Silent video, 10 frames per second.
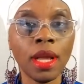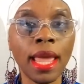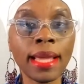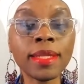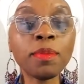
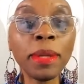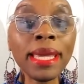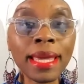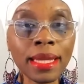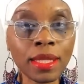and
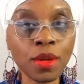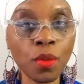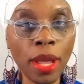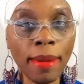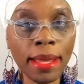speaking to
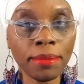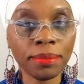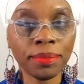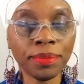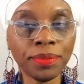women.
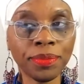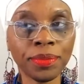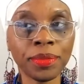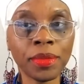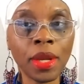
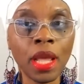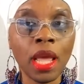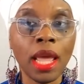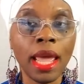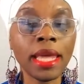
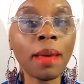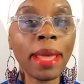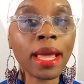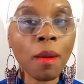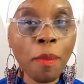And I
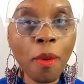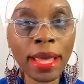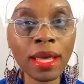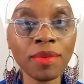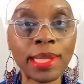make a
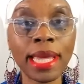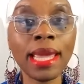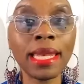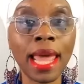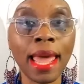point of
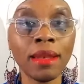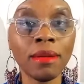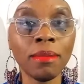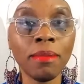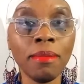saying that
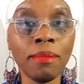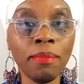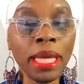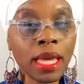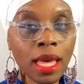
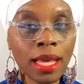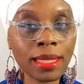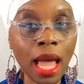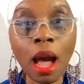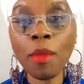because
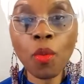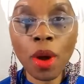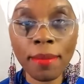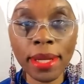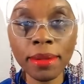I'm a
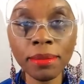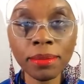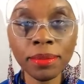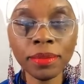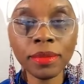woman.
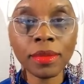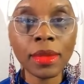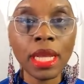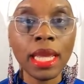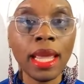
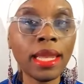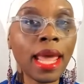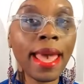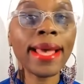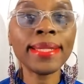And
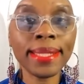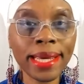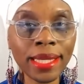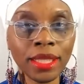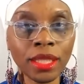as
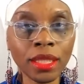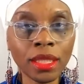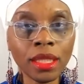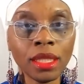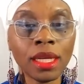such,
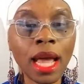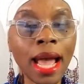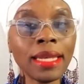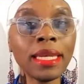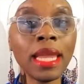I
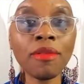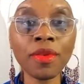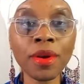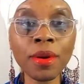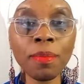
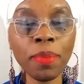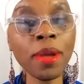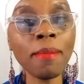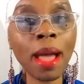never put